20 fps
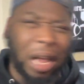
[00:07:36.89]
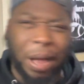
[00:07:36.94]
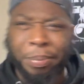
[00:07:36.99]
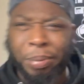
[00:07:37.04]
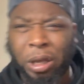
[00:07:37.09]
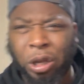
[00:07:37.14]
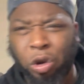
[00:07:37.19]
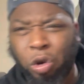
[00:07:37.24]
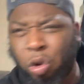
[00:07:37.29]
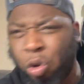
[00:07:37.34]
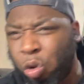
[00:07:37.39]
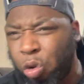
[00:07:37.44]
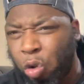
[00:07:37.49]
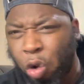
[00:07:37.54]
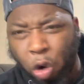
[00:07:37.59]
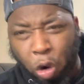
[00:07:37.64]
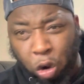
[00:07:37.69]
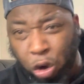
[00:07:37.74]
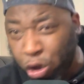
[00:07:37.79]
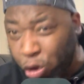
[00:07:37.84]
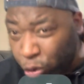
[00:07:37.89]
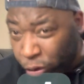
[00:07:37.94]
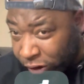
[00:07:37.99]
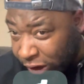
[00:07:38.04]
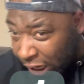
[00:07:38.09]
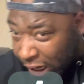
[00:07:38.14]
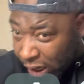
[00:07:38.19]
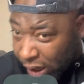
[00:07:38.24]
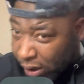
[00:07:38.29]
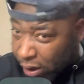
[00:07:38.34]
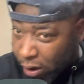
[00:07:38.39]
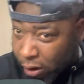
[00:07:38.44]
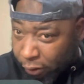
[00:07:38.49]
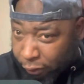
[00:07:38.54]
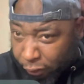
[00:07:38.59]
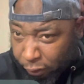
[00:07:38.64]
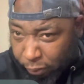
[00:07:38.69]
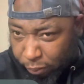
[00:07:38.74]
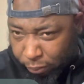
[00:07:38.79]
I mean, who are you scared of?